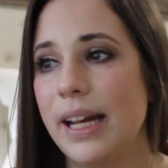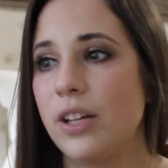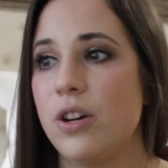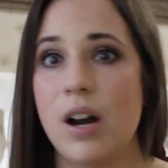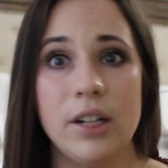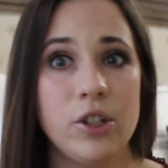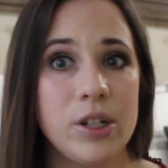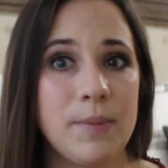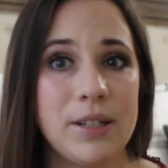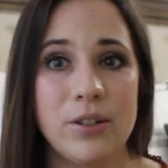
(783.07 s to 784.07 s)
and not
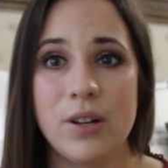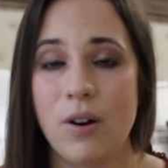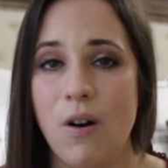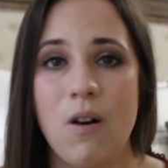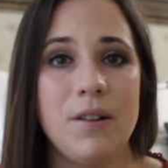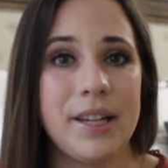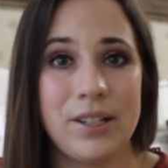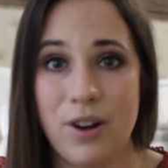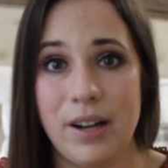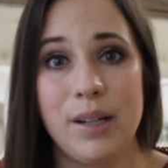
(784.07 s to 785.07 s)
judgmental at all, and
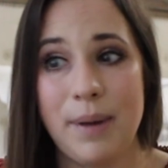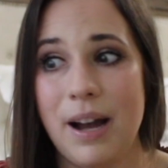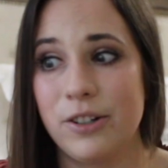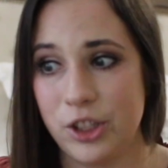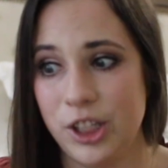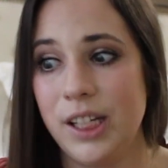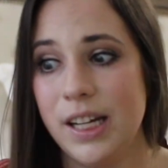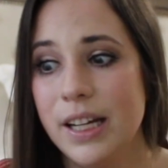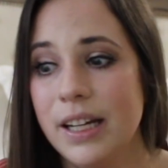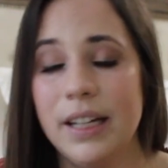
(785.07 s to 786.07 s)
like talking about how
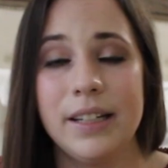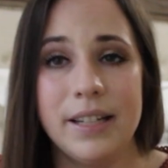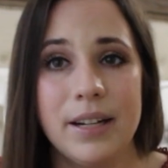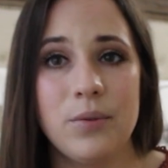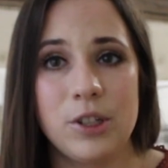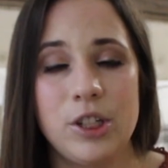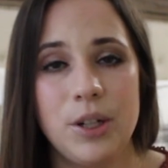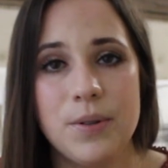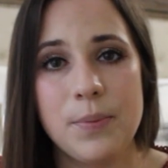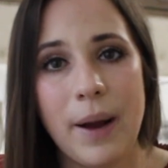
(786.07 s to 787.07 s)
she did it when
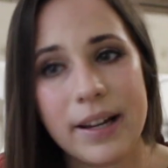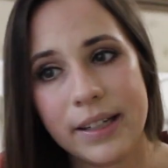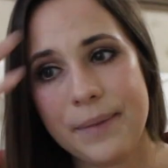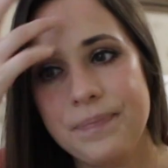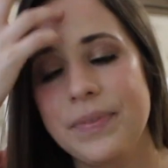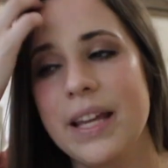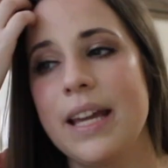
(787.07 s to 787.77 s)
she was pregnant.